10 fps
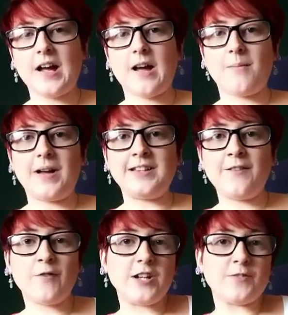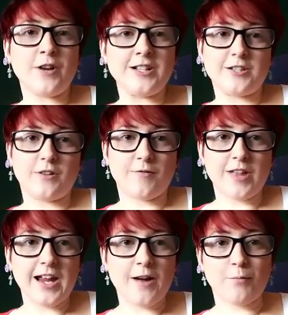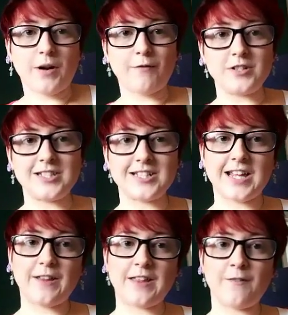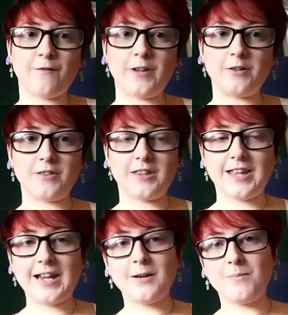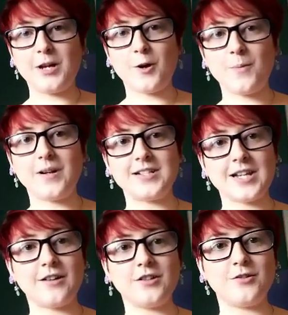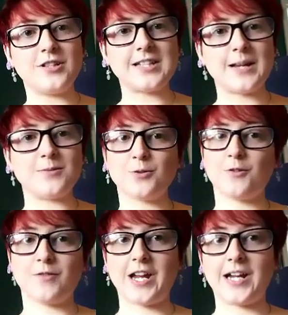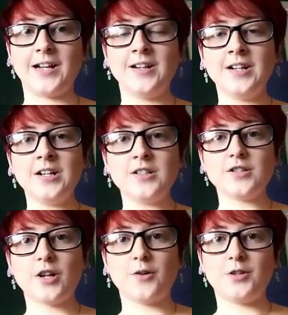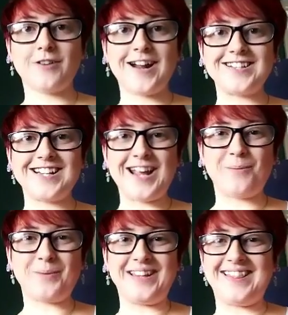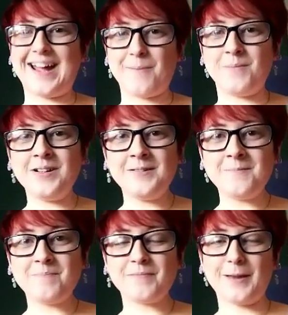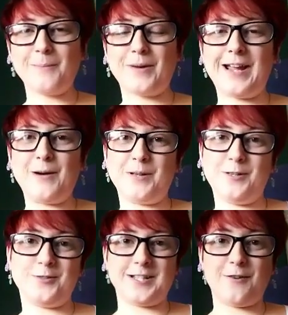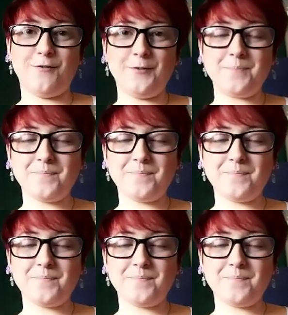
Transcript: Um, and then vice versa, if they have preferences, they then feel that they can be open and tell you the same sort of thing. So you're actually helping them by helping yourself.